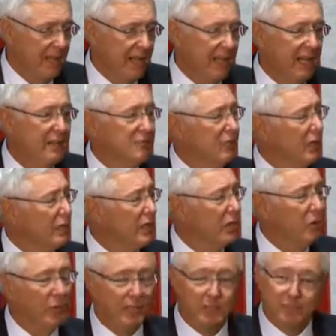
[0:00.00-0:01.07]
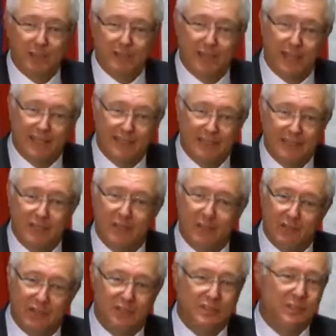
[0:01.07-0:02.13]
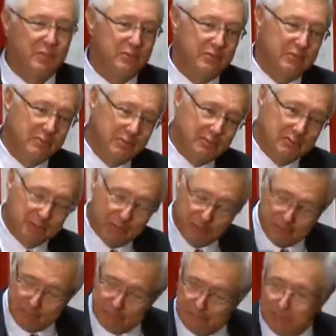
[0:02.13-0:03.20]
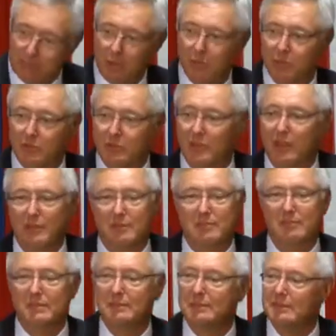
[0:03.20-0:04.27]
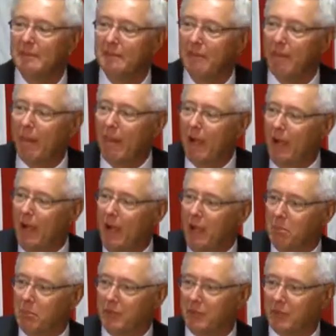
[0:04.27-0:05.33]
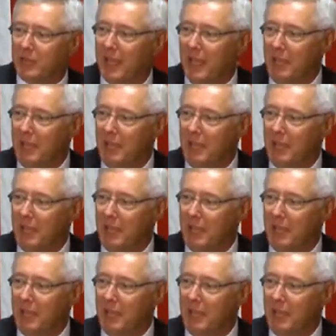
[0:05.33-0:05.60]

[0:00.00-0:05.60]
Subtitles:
And I had very low expectations of this in almost all of them. But there